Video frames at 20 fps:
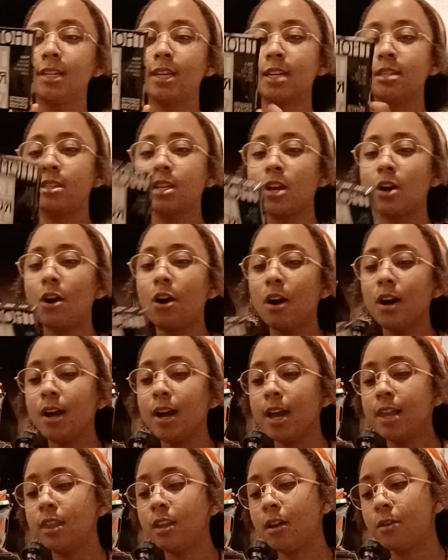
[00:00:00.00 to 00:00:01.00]
as they are,
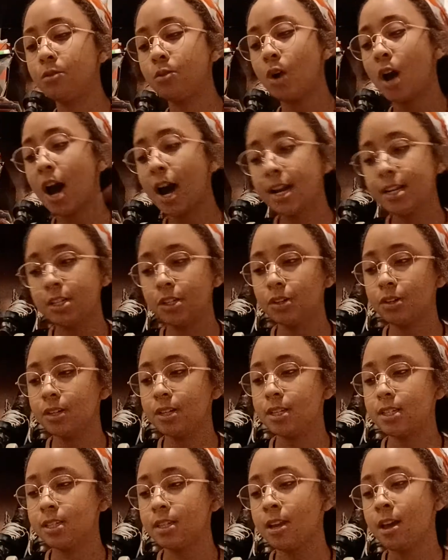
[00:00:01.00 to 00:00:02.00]
and at high
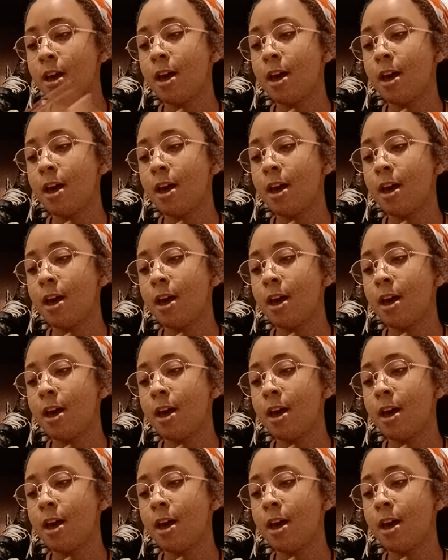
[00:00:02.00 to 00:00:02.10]
degrees,